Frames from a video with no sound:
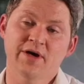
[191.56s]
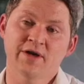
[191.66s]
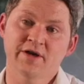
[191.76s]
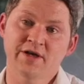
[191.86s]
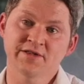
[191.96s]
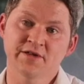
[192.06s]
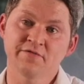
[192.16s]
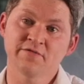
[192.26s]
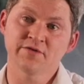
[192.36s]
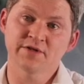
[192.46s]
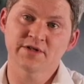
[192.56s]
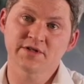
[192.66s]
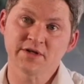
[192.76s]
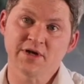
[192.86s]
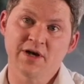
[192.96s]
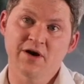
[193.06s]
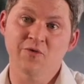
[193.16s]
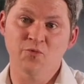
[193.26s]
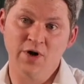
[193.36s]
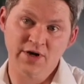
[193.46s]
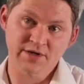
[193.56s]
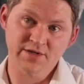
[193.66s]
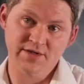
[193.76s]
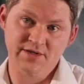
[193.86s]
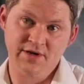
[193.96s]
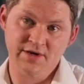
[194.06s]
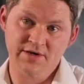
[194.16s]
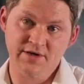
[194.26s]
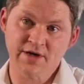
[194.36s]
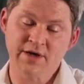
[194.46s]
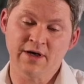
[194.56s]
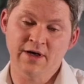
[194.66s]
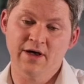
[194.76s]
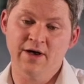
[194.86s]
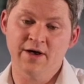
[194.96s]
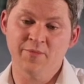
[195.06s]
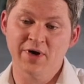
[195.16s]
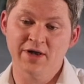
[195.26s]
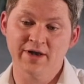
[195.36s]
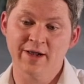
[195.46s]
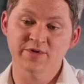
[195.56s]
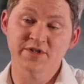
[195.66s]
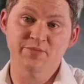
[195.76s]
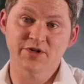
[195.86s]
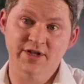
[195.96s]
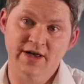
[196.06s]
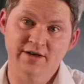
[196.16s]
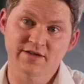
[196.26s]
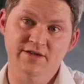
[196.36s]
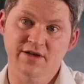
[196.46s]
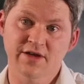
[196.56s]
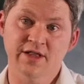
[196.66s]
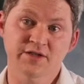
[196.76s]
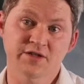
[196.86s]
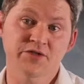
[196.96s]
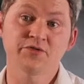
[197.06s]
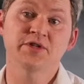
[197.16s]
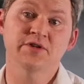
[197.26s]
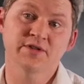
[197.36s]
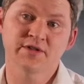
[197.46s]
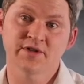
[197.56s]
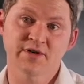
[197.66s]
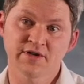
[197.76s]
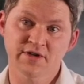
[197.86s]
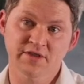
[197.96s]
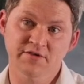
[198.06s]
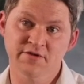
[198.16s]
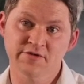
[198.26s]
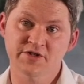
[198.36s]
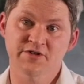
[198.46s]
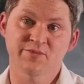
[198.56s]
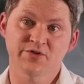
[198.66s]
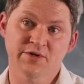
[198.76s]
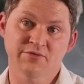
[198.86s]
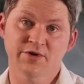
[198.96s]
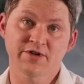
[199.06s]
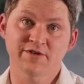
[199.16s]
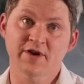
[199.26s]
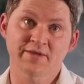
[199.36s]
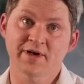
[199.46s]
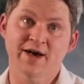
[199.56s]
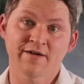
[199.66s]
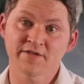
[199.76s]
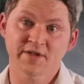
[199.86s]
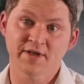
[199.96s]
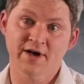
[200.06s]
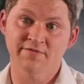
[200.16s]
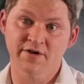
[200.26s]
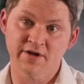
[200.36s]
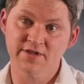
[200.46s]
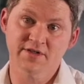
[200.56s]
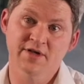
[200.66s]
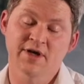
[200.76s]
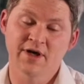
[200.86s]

and it has an influence on wider society. And it helps to protect against a two-tier society in the future, between where you've got the haves and the have-nots,